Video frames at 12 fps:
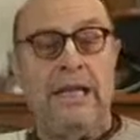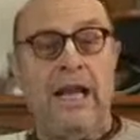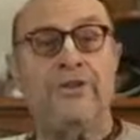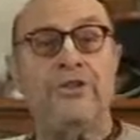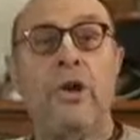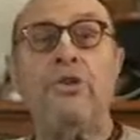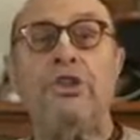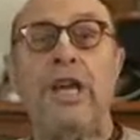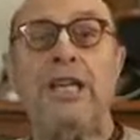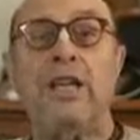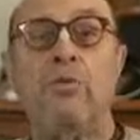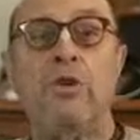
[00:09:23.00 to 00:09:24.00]

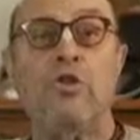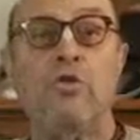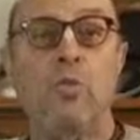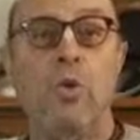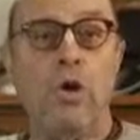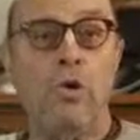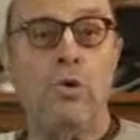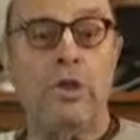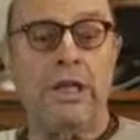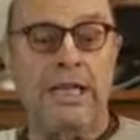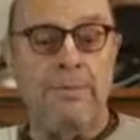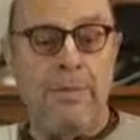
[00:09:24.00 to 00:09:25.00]
associating with
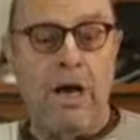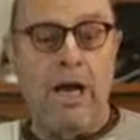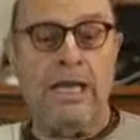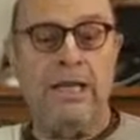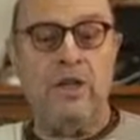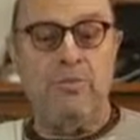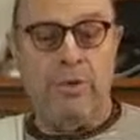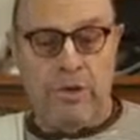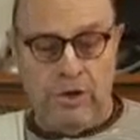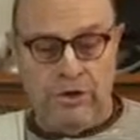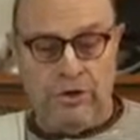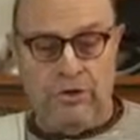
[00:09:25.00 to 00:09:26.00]
worldly-minded
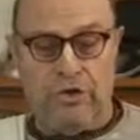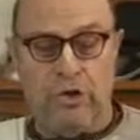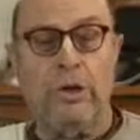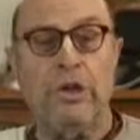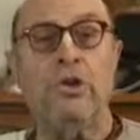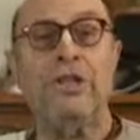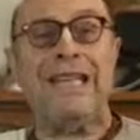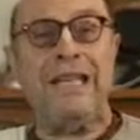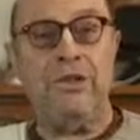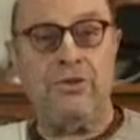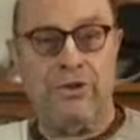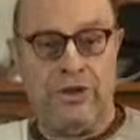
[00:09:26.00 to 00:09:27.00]
persons who are not
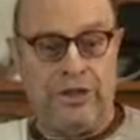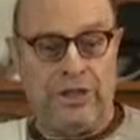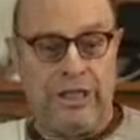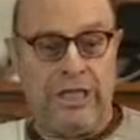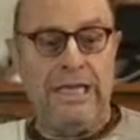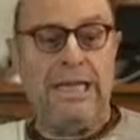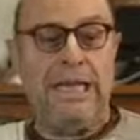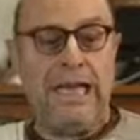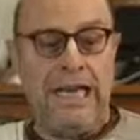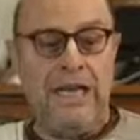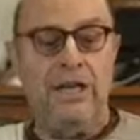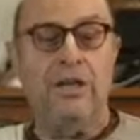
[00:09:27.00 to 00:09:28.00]
interested
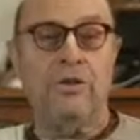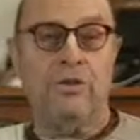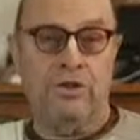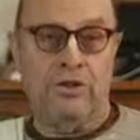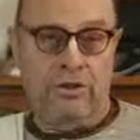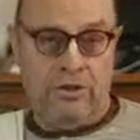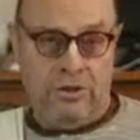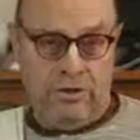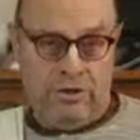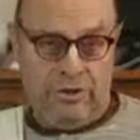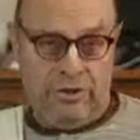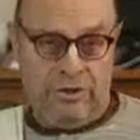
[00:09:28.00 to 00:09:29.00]
in Krishna
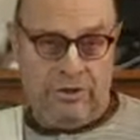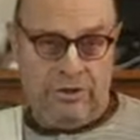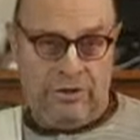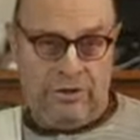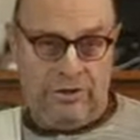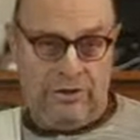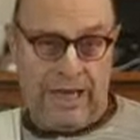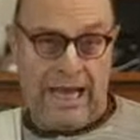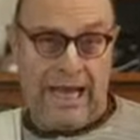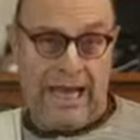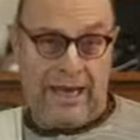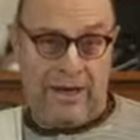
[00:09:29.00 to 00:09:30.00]
consciousness.
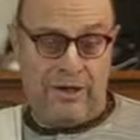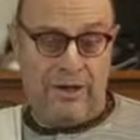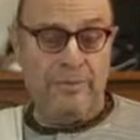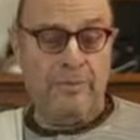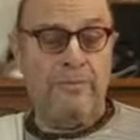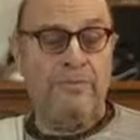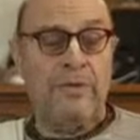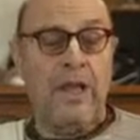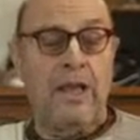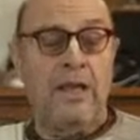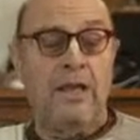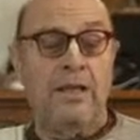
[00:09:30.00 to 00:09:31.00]
And
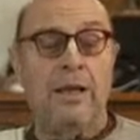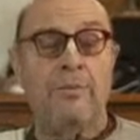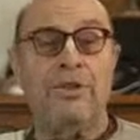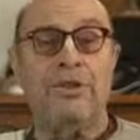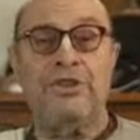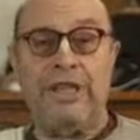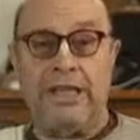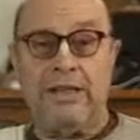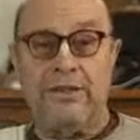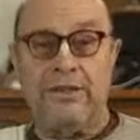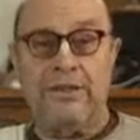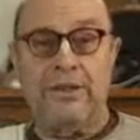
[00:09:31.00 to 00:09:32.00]
number
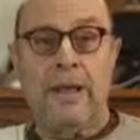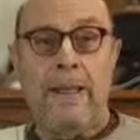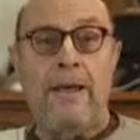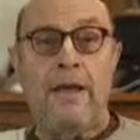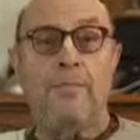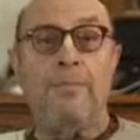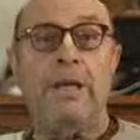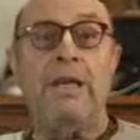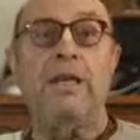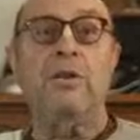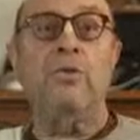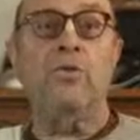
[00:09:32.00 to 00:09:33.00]
6,
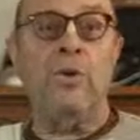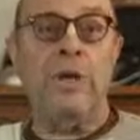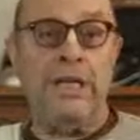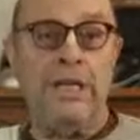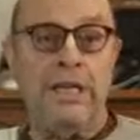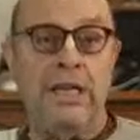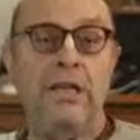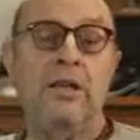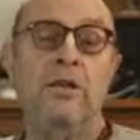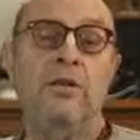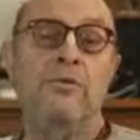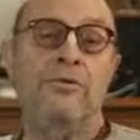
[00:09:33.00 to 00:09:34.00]
being greedy
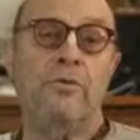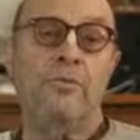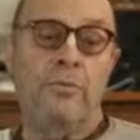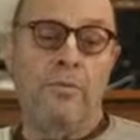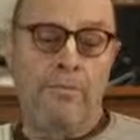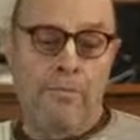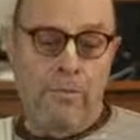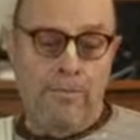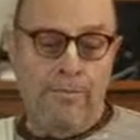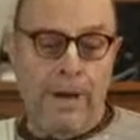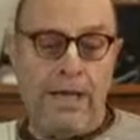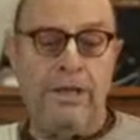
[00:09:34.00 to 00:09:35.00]
for
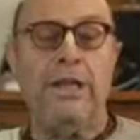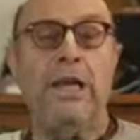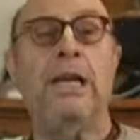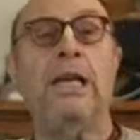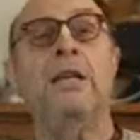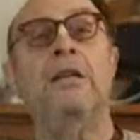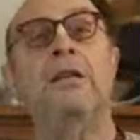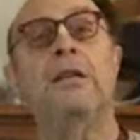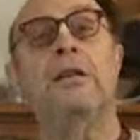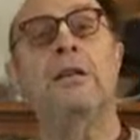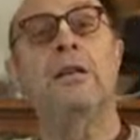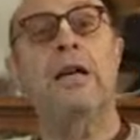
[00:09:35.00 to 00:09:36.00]
mundane
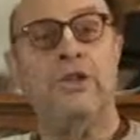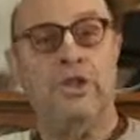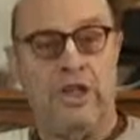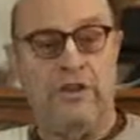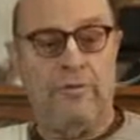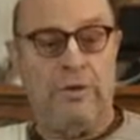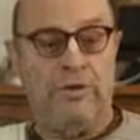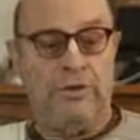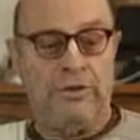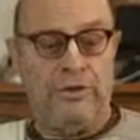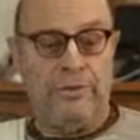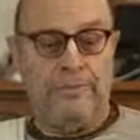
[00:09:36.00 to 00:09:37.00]

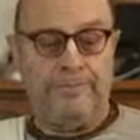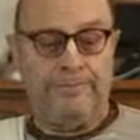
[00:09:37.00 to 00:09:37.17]
achievements.